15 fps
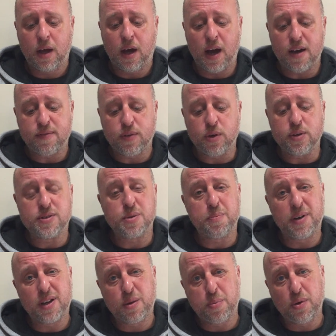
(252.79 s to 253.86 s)
I have learnt
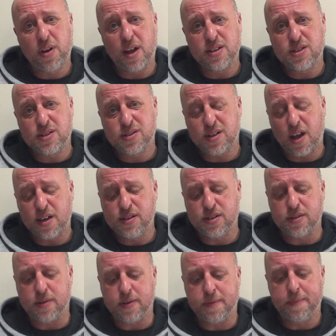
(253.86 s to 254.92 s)
applicable
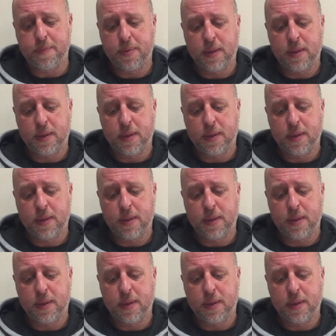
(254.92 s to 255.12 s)
legislation